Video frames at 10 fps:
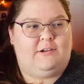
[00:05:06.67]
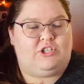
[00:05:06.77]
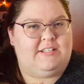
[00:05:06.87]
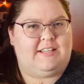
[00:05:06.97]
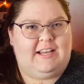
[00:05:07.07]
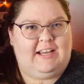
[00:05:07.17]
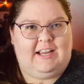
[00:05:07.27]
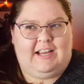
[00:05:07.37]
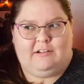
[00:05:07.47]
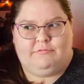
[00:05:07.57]
she's
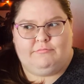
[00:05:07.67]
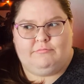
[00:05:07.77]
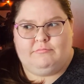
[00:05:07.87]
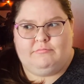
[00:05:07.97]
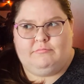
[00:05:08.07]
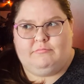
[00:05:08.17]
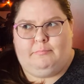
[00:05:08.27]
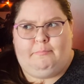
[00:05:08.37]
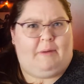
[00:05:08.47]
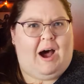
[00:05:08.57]
a
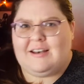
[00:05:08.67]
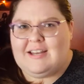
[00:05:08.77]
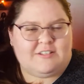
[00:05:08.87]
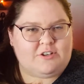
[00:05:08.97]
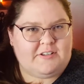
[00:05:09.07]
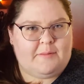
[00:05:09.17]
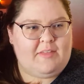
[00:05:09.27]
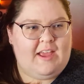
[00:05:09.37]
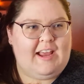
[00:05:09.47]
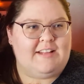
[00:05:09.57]
botanist or something.